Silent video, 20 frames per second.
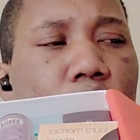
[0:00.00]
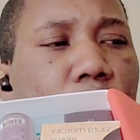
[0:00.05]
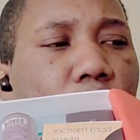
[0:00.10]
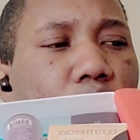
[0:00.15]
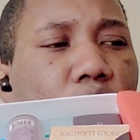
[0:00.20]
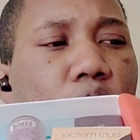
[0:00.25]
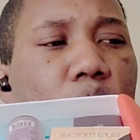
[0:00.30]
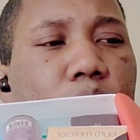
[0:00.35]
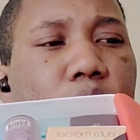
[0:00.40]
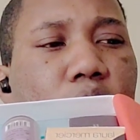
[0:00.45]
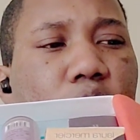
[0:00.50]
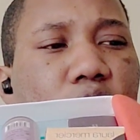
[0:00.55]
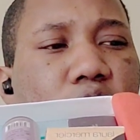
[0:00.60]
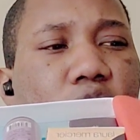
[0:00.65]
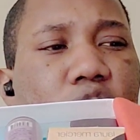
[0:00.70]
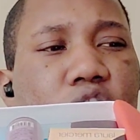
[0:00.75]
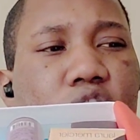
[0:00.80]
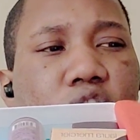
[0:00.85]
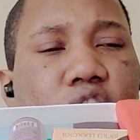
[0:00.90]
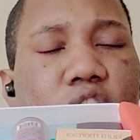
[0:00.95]
companies
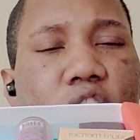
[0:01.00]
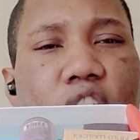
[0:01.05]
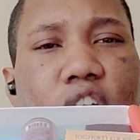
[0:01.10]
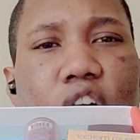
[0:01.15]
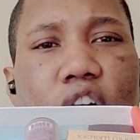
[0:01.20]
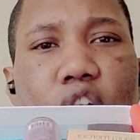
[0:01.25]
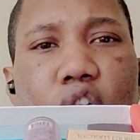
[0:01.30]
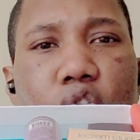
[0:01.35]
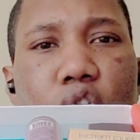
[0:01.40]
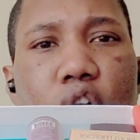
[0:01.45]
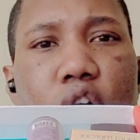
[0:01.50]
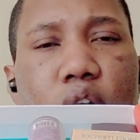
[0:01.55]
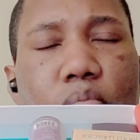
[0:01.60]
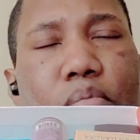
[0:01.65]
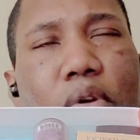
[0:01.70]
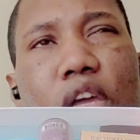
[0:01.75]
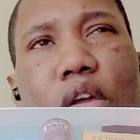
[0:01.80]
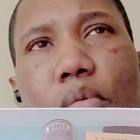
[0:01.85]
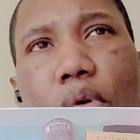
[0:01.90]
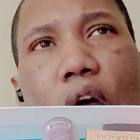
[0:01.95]
such as like Allure.
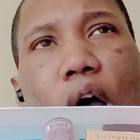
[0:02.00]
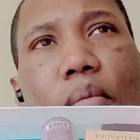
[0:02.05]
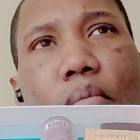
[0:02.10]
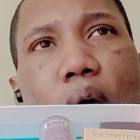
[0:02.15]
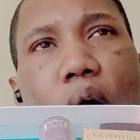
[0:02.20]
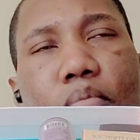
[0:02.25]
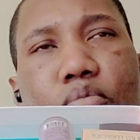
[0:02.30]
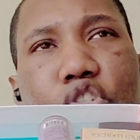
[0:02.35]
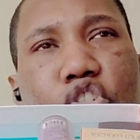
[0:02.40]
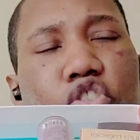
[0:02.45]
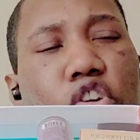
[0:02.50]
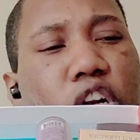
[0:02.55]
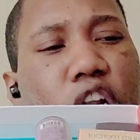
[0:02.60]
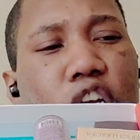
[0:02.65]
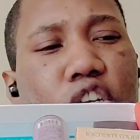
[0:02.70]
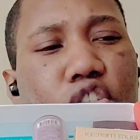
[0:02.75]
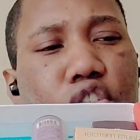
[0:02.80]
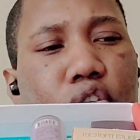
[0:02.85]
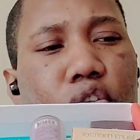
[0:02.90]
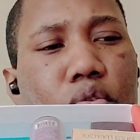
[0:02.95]
Maybe I'm sure they
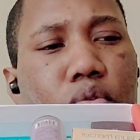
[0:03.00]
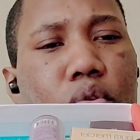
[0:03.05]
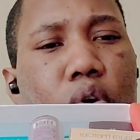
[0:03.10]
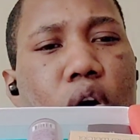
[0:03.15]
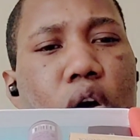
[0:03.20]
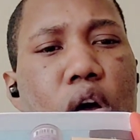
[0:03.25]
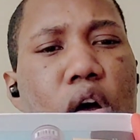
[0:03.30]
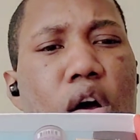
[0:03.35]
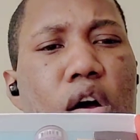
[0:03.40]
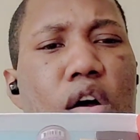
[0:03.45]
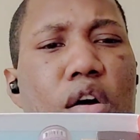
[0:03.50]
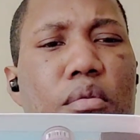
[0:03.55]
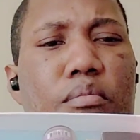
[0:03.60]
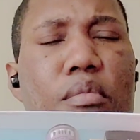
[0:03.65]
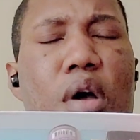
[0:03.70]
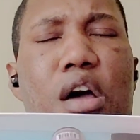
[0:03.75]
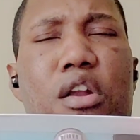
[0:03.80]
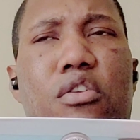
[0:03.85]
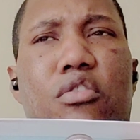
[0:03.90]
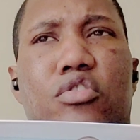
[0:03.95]
do.
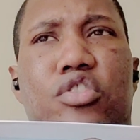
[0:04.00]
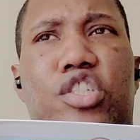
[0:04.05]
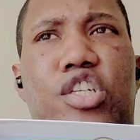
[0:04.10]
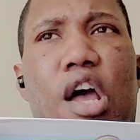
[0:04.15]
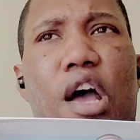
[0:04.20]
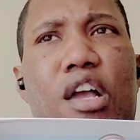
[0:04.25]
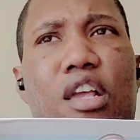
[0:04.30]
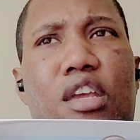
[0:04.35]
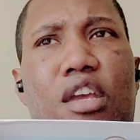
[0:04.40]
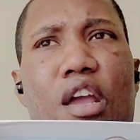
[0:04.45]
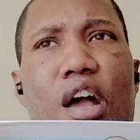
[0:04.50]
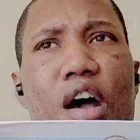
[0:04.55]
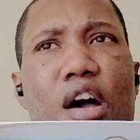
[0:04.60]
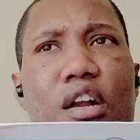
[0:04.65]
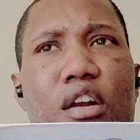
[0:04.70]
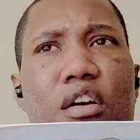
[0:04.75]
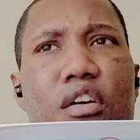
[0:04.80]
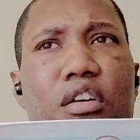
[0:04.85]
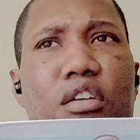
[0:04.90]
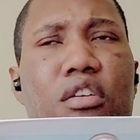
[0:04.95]
I know
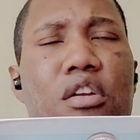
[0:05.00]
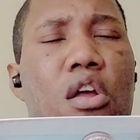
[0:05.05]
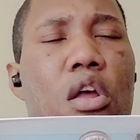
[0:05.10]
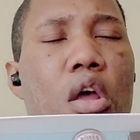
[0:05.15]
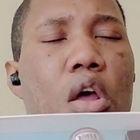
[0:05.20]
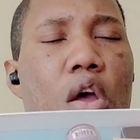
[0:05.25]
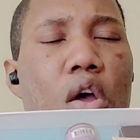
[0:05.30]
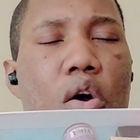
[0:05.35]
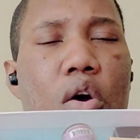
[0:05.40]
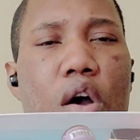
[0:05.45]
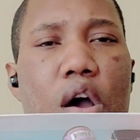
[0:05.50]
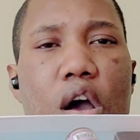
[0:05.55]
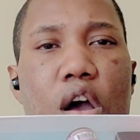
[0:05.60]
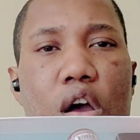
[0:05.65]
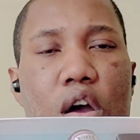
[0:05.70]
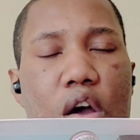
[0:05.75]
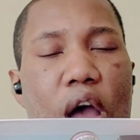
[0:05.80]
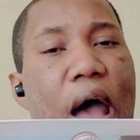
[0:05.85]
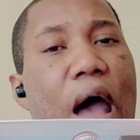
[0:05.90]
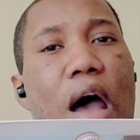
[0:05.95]
Jackiana,
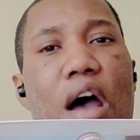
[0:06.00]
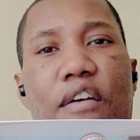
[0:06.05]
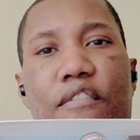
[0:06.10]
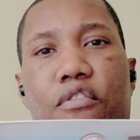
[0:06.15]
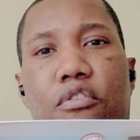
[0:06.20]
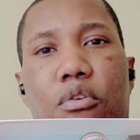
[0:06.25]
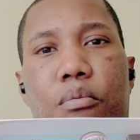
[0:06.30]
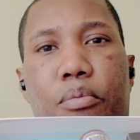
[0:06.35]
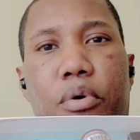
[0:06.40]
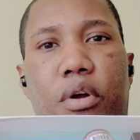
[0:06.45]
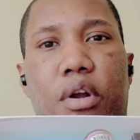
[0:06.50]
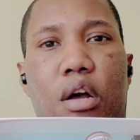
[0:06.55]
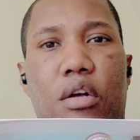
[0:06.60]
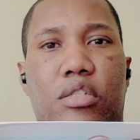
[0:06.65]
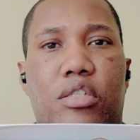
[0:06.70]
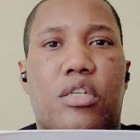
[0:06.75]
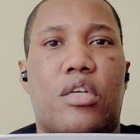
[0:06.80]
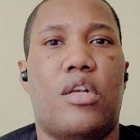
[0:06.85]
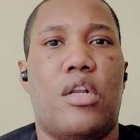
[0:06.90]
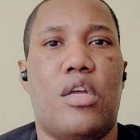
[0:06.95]
however you pronounce
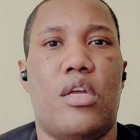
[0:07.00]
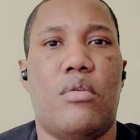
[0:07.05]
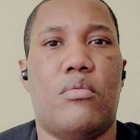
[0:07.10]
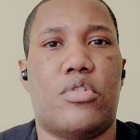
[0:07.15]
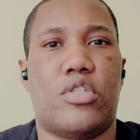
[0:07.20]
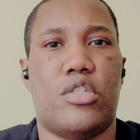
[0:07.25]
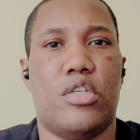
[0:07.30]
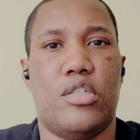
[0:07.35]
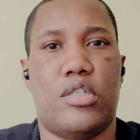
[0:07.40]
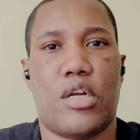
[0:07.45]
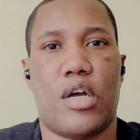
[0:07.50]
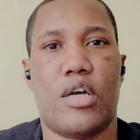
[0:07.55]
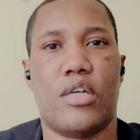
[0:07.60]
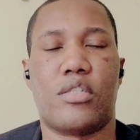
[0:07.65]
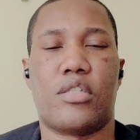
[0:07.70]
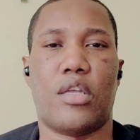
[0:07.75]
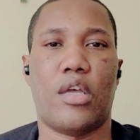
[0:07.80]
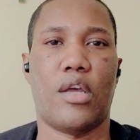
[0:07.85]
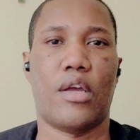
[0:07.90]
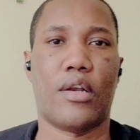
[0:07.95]
her name, she does
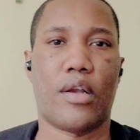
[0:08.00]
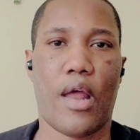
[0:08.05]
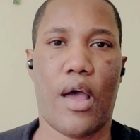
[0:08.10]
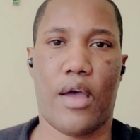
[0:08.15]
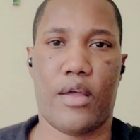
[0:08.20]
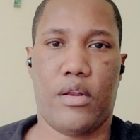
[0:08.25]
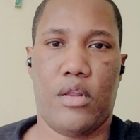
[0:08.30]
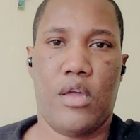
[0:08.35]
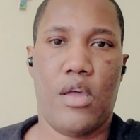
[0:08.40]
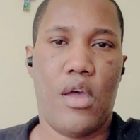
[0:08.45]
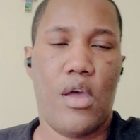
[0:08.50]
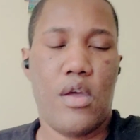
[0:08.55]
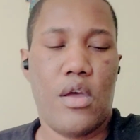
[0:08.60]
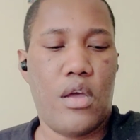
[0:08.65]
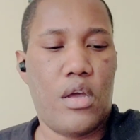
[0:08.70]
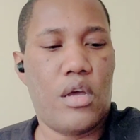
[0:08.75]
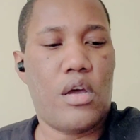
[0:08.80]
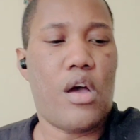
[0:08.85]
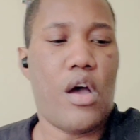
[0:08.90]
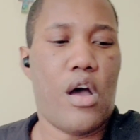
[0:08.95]
a lot
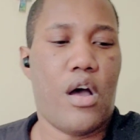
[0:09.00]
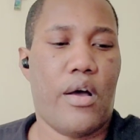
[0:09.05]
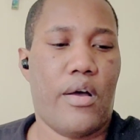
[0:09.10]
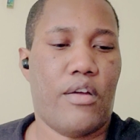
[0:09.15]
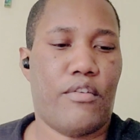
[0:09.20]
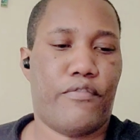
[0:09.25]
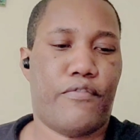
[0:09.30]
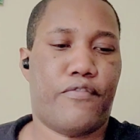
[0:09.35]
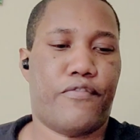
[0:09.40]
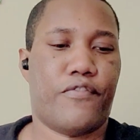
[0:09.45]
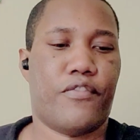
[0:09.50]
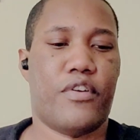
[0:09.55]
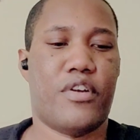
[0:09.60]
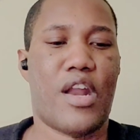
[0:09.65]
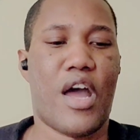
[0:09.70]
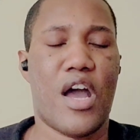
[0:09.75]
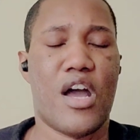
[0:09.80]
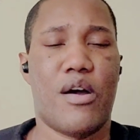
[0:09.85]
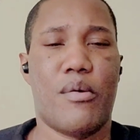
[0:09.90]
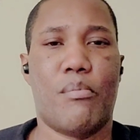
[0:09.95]
of
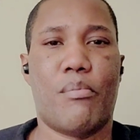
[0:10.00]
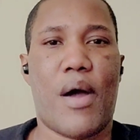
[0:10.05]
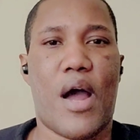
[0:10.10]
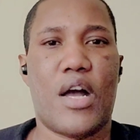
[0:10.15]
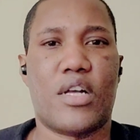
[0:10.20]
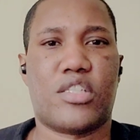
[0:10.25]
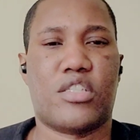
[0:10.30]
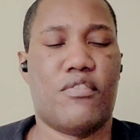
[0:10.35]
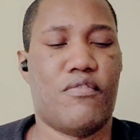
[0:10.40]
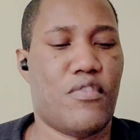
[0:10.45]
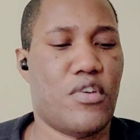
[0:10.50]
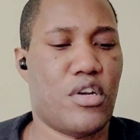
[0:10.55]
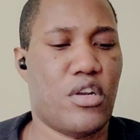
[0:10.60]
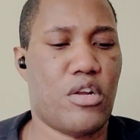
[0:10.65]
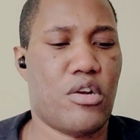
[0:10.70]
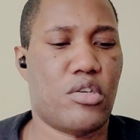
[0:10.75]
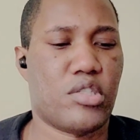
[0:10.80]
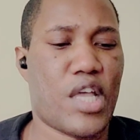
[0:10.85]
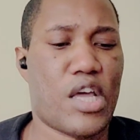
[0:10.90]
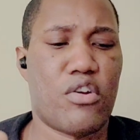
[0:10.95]
not unboxing
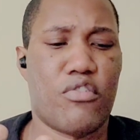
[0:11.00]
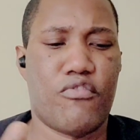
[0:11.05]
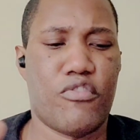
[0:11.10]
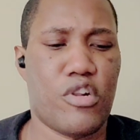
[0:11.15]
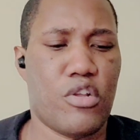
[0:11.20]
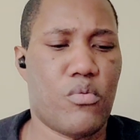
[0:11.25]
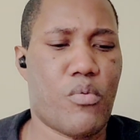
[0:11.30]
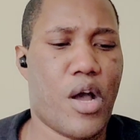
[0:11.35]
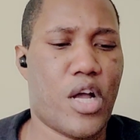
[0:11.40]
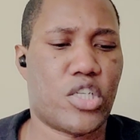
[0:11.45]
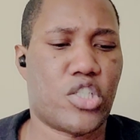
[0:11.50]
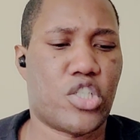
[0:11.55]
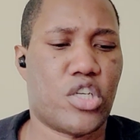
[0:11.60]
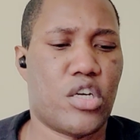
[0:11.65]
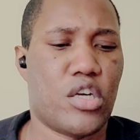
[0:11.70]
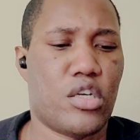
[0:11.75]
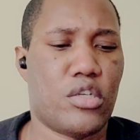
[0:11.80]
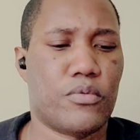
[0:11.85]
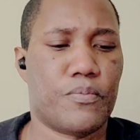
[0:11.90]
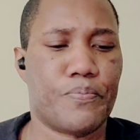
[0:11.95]
videos. I don't really watch
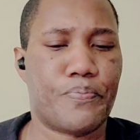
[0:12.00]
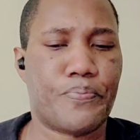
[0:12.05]
her